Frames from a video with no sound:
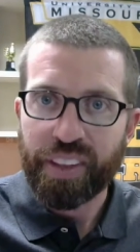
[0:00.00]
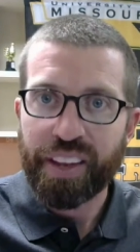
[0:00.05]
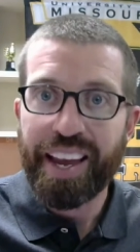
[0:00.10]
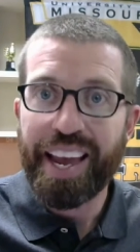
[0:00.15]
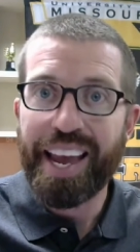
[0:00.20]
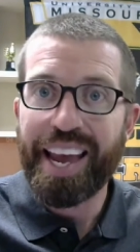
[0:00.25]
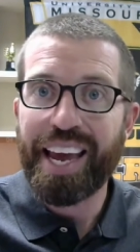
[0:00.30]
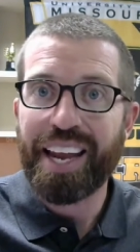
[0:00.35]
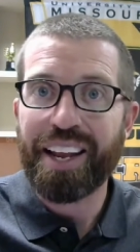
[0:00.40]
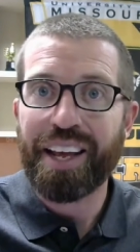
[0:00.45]

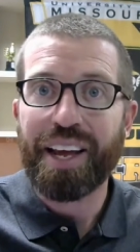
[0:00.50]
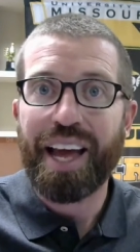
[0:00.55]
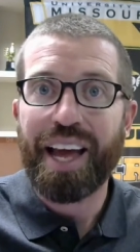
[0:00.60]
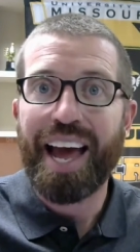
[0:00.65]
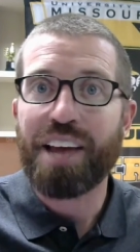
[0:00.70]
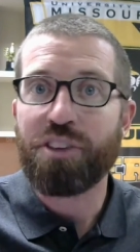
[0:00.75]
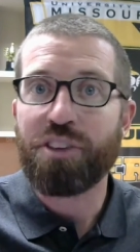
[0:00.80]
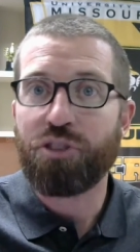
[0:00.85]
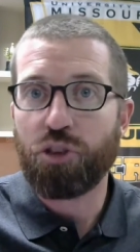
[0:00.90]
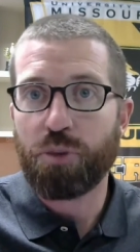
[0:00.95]
and
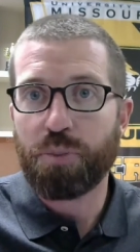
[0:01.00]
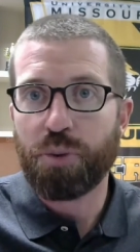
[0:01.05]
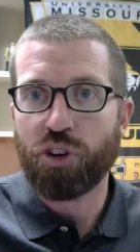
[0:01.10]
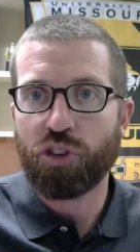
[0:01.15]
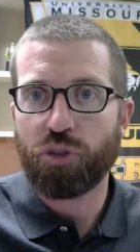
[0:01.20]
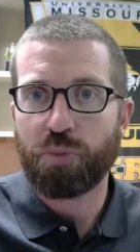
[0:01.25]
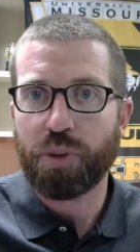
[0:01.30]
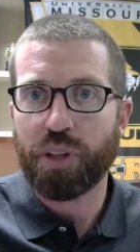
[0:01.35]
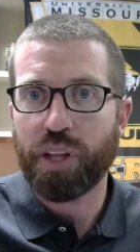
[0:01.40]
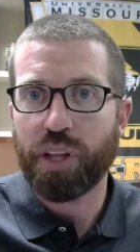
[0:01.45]
as you
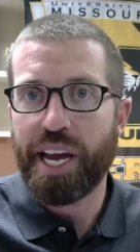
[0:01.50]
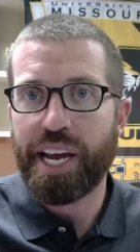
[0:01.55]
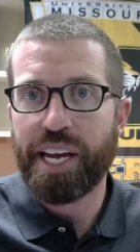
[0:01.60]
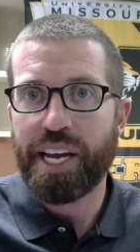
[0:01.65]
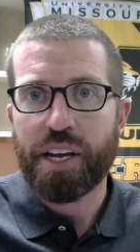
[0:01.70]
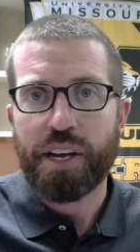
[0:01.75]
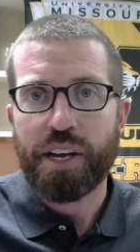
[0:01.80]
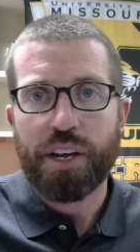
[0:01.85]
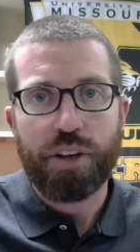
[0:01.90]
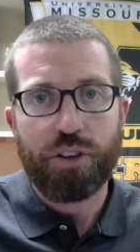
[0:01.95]
push
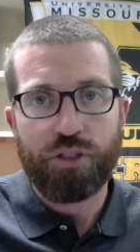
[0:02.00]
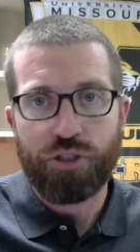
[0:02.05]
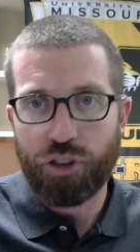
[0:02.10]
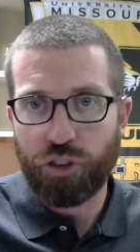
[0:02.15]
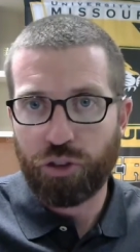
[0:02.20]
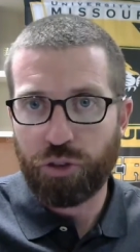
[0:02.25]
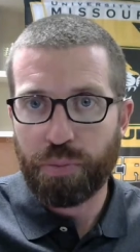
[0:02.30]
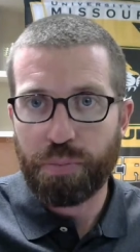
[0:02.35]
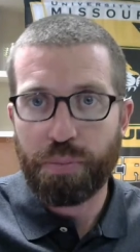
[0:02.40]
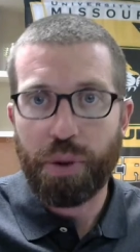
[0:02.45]
play
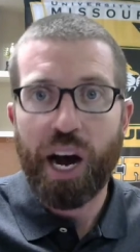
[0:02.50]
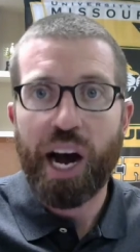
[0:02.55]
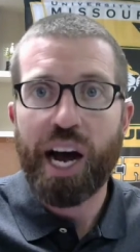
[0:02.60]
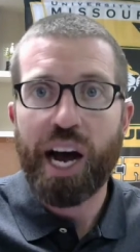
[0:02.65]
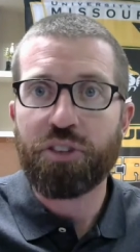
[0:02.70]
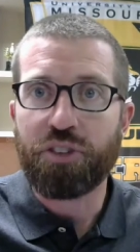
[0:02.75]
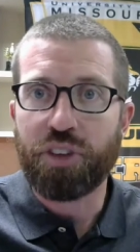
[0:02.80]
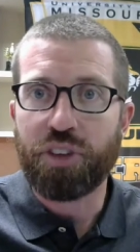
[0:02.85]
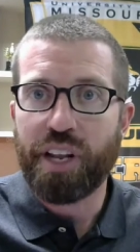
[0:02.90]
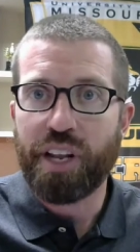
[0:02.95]
just
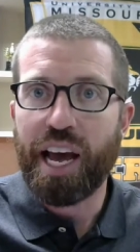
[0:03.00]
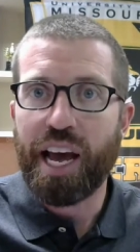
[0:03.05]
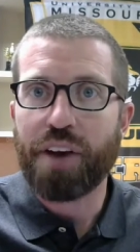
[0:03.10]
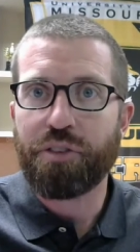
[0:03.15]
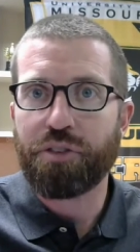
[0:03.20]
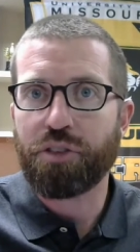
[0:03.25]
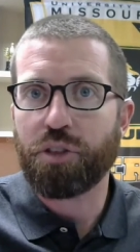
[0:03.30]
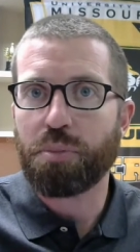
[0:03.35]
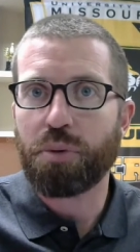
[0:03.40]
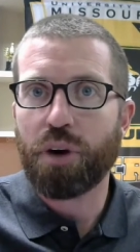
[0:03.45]
pause it
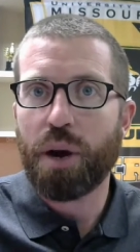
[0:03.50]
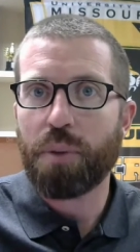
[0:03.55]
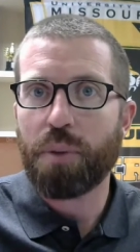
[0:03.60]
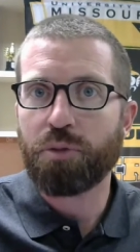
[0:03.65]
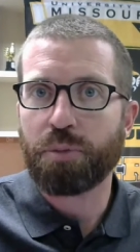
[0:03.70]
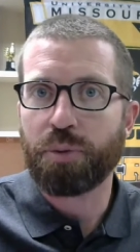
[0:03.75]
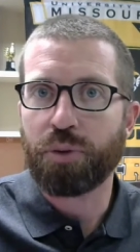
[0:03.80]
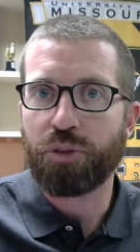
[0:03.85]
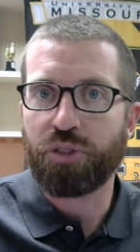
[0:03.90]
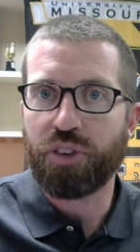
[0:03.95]
after the
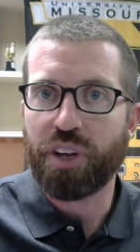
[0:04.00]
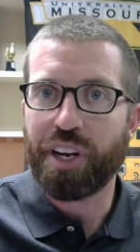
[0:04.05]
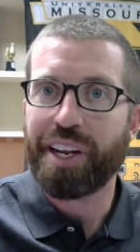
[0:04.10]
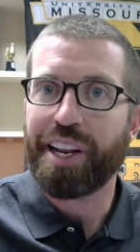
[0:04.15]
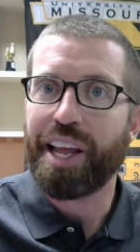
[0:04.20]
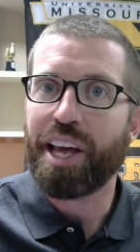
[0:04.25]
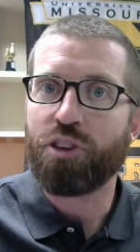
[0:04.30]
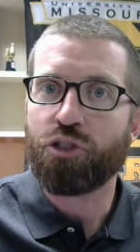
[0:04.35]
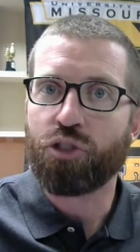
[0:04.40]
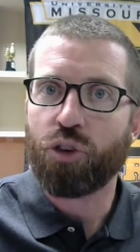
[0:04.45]
problems
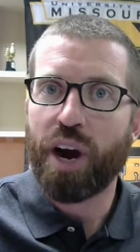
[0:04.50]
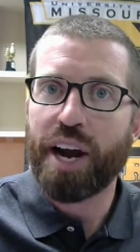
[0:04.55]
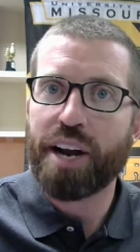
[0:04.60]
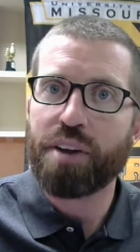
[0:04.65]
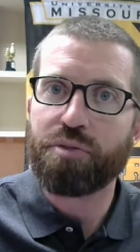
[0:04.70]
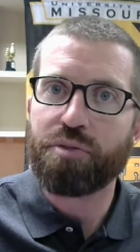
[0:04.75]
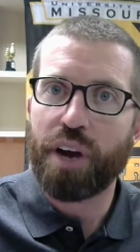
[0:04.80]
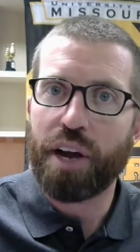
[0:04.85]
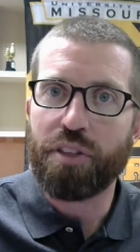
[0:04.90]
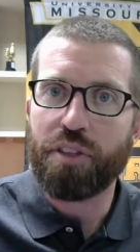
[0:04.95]
presented and try
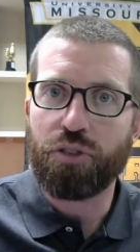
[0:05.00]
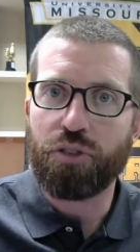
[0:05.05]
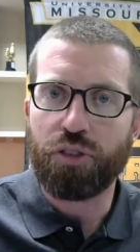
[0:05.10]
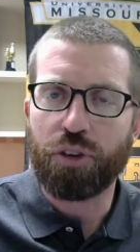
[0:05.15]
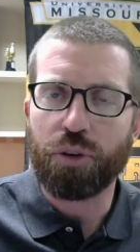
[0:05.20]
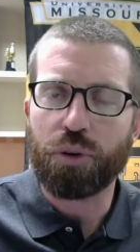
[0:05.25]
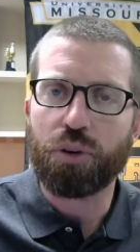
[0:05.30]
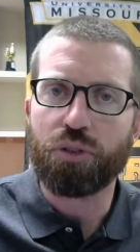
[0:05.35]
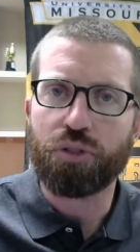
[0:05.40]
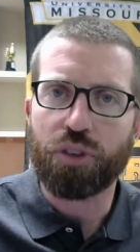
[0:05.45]
to find the
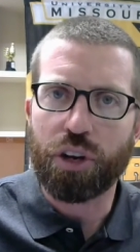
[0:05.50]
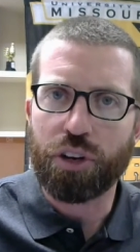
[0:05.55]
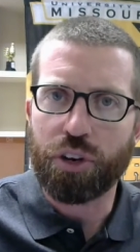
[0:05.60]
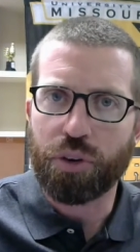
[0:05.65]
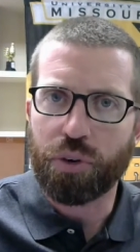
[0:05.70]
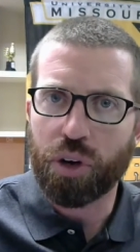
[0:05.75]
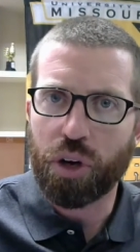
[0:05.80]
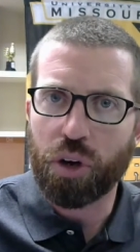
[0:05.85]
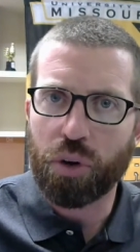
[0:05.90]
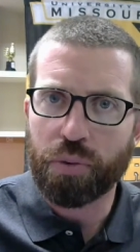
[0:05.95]
zeros on
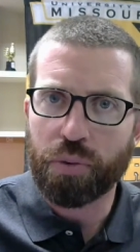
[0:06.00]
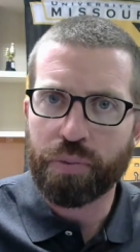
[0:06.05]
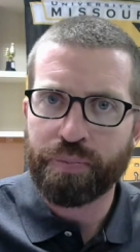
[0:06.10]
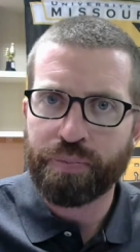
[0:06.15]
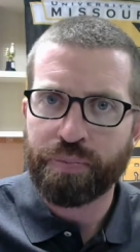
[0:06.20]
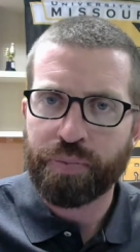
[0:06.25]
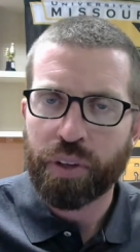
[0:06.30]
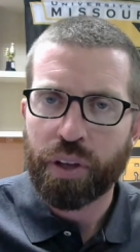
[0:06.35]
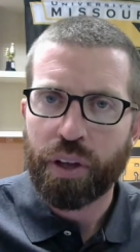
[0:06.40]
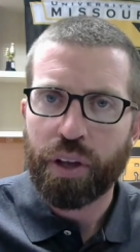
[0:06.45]
your own
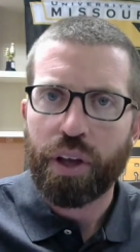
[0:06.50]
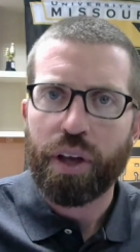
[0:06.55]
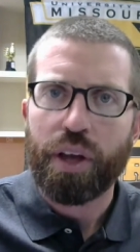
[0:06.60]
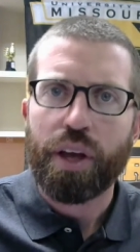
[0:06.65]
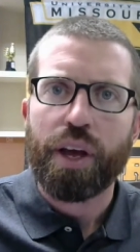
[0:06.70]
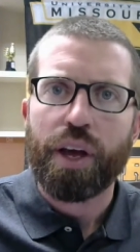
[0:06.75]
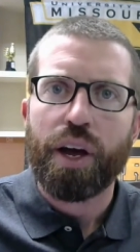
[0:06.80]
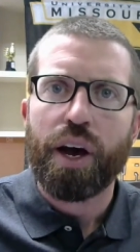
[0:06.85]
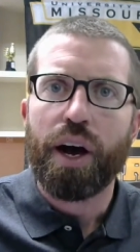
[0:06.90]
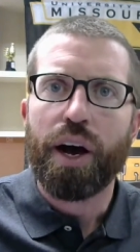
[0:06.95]

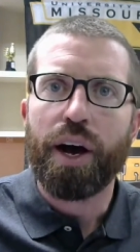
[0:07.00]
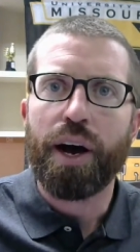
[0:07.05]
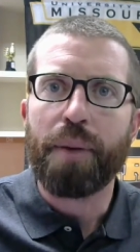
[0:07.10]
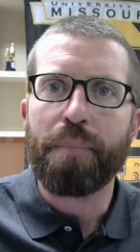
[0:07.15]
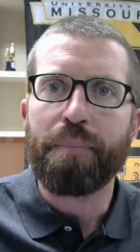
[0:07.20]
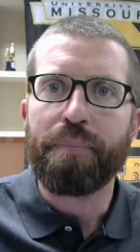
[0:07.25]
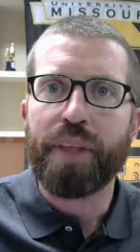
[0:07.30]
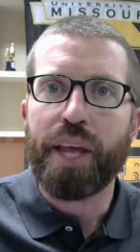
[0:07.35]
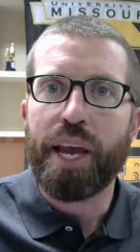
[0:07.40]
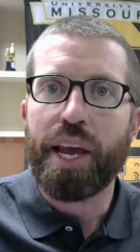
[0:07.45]

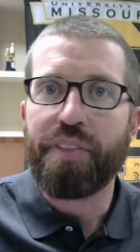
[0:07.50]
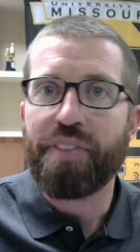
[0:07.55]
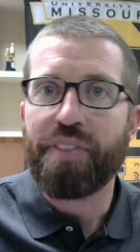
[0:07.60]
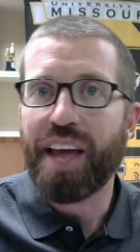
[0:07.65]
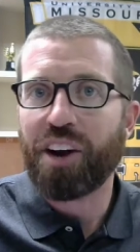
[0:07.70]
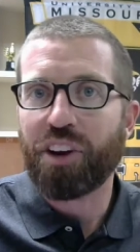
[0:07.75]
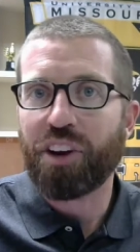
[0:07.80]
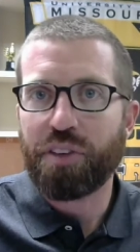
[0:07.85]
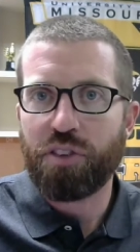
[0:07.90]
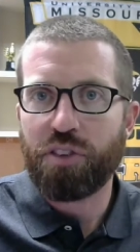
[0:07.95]
um, and
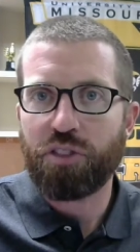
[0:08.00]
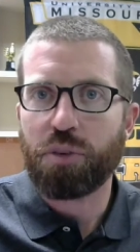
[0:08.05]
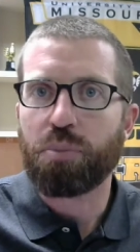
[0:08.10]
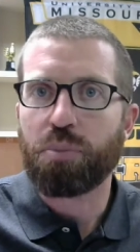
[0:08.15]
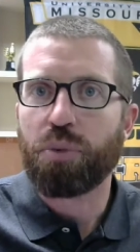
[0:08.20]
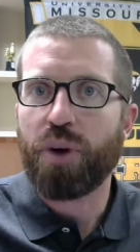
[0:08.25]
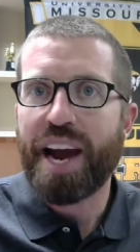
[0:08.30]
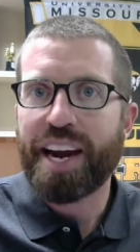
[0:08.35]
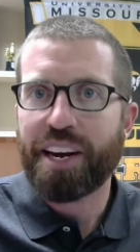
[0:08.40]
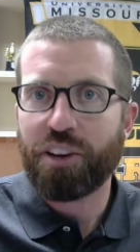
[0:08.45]
that'll give you some
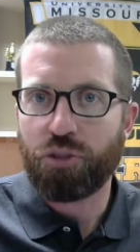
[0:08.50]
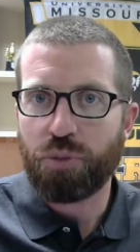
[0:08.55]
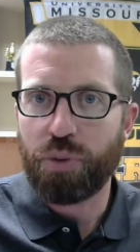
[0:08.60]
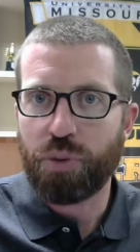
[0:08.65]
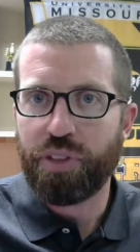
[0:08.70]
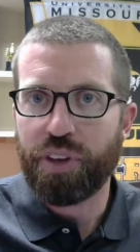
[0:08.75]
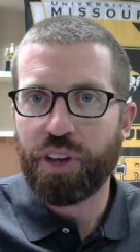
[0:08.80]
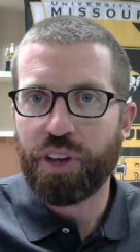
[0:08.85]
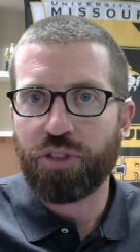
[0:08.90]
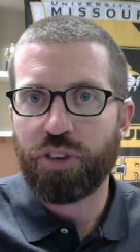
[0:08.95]
practice
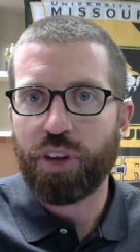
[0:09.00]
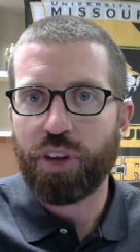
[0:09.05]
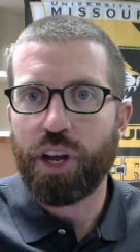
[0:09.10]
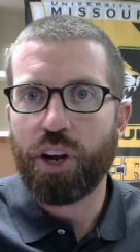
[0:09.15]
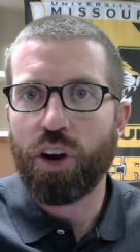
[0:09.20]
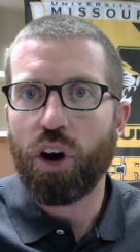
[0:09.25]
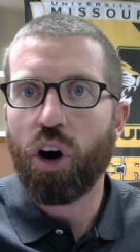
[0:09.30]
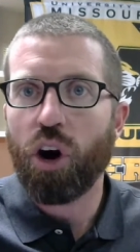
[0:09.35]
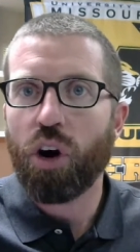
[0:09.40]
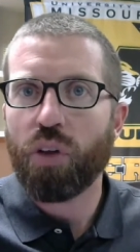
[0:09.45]
with this
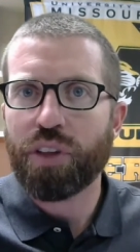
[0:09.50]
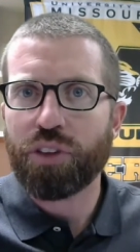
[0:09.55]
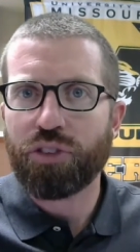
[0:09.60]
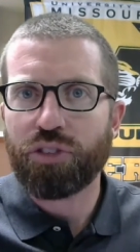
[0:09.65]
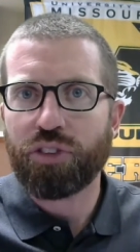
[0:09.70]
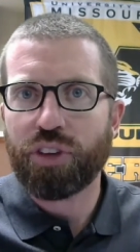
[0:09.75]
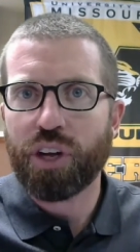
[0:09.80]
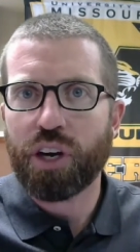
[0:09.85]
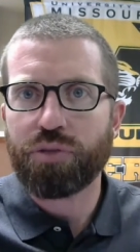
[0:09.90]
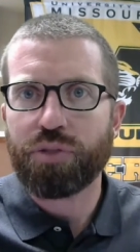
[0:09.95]
and all
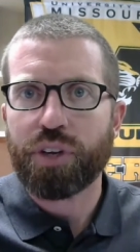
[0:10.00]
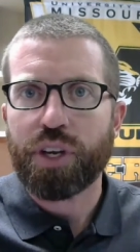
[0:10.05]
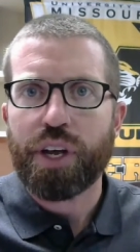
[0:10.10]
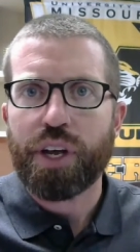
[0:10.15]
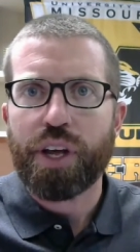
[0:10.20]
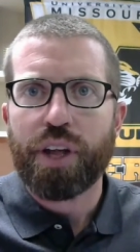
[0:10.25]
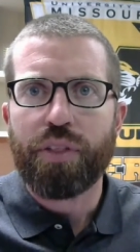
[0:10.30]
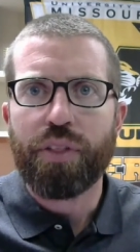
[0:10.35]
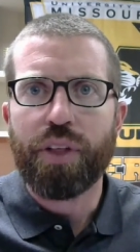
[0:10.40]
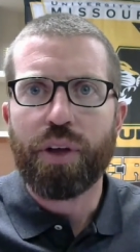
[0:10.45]
this stuff
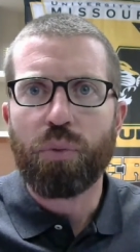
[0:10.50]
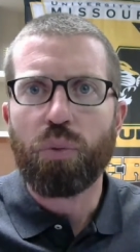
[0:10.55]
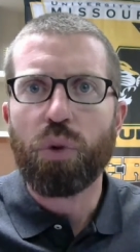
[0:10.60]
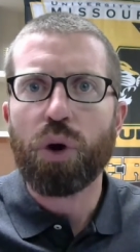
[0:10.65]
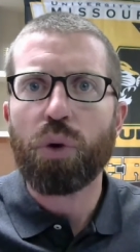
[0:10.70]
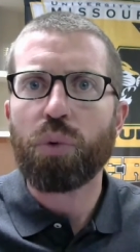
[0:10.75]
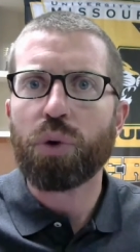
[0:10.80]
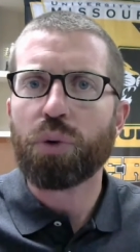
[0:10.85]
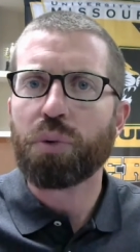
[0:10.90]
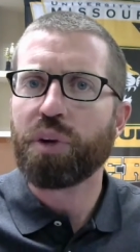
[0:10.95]
that
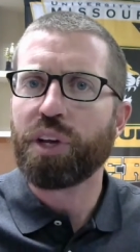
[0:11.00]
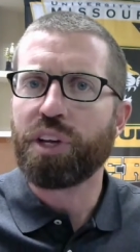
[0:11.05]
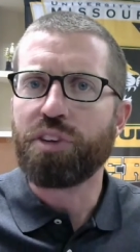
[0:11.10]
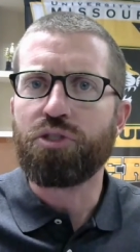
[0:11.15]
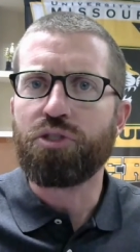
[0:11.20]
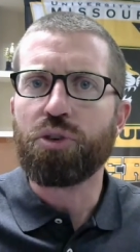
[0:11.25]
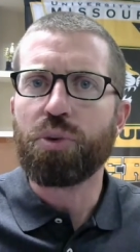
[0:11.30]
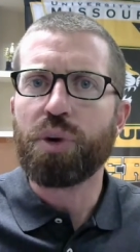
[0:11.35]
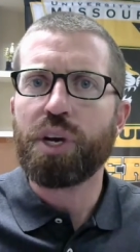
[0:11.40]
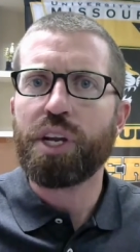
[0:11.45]
what we're really
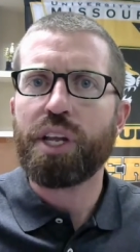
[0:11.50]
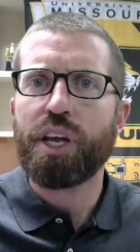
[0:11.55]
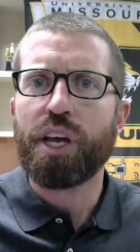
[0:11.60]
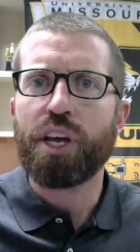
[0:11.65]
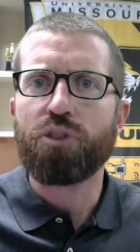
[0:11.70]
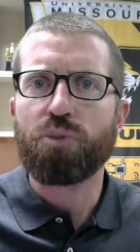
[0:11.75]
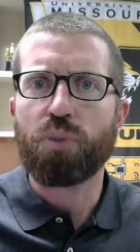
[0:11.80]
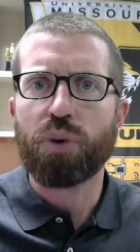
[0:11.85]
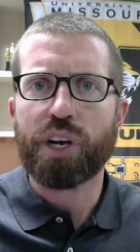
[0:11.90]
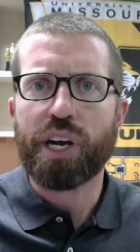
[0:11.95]
doing
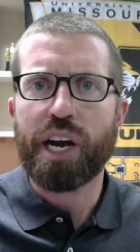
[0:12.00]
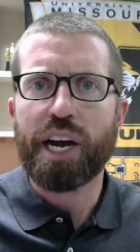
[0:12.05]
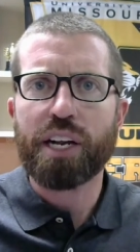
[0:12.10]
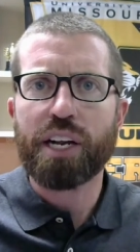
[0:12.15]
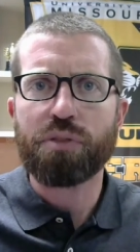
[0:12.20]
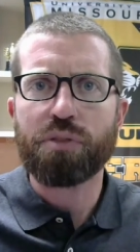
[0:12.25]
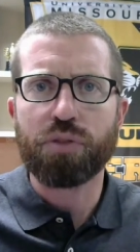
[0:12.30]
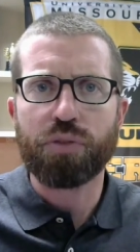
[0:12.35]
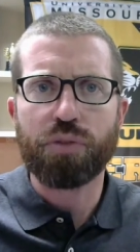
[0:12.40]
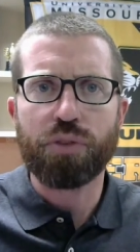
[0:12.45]
is we're kind of